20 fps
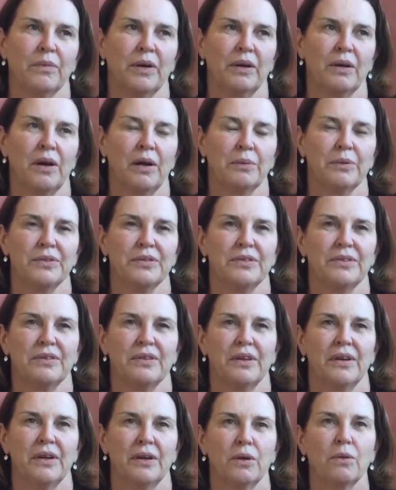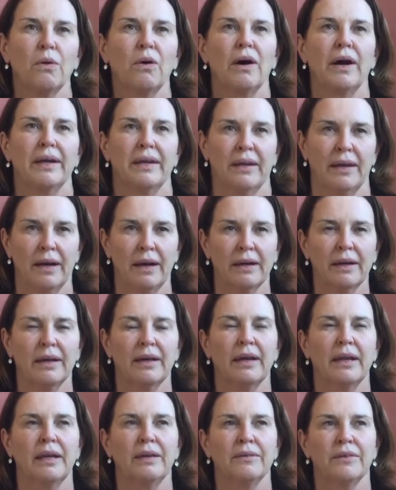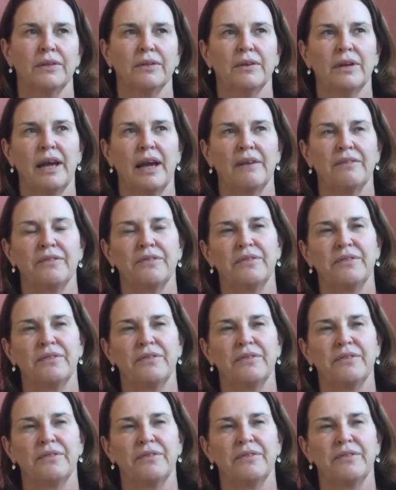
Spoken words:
when I was quite young, and even